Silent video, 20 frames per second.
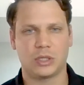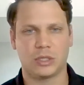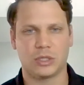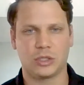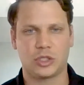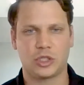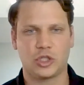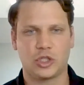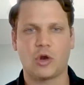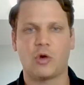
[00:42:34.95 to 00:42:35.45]

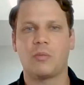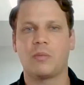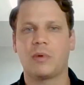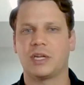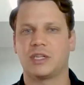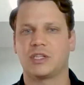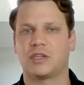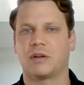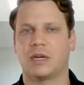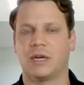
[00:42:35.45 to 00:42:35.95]
so
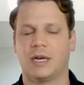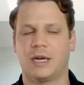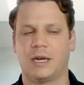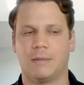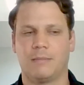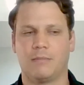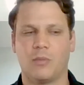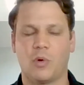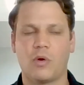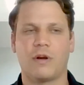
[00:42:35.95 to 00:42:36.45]
much
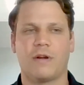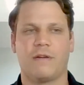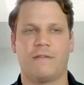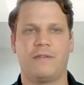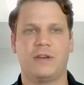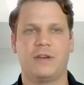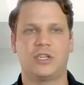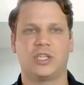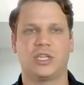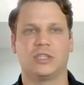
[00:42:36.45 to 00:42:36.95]
more
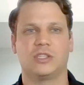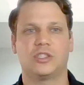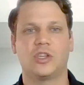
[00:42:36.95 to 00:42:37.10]
efficient